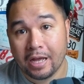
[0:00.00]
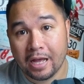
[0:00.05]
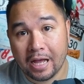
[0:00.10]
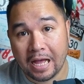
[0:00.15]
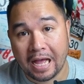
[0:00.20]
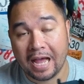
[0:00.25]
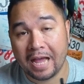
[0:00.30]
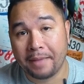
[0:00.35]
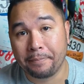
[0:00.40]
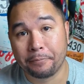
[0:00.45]

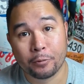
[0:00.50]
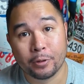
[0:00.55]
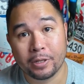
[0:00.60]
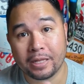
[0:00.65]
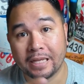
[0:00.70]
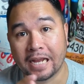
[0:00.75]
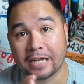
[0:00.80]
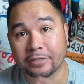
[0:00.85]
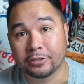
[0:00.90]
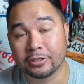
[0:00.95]
I'm
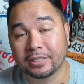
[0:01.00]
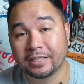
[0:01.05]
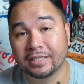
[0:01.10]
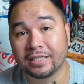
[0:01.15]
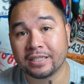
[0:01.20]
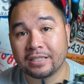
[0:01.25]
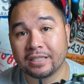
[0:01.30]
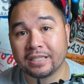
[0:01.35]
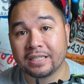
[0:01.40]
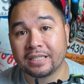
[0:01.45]
really
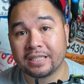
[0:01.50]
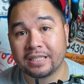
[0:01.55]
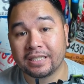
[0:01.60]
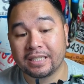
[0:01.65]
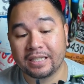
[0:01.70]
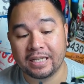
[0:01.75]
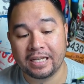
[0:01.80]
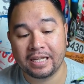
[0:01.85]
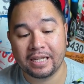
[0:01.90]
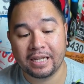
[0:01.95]
interested to
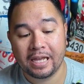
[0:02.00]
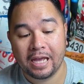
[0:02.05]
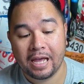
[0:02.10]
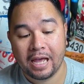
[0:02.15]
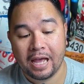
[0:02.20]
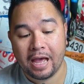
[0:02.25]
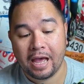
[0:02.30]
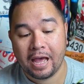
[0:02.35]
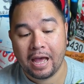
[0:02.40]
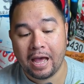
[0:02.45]
see
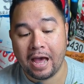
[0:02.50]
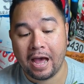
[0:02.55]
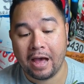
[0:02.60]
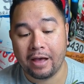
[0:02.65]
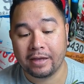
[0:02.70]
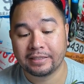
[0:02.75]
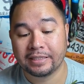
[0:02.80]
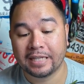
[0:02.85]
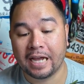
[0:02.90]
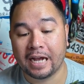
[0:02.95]
how
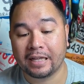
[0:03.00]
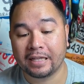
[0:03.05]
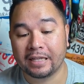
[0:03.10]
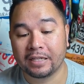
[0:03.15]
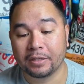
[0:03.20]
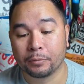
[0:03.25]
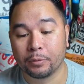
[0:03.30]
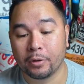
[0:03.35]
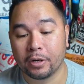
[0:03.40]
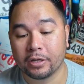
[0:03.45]
exactly
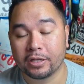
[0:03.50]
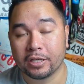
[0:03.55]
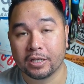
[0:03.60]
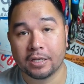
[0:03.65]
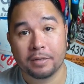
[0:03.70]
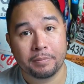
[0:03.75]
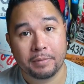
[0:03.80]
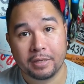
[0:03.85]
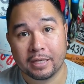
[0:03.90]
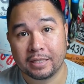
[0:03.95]
to work
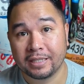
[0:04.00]
them.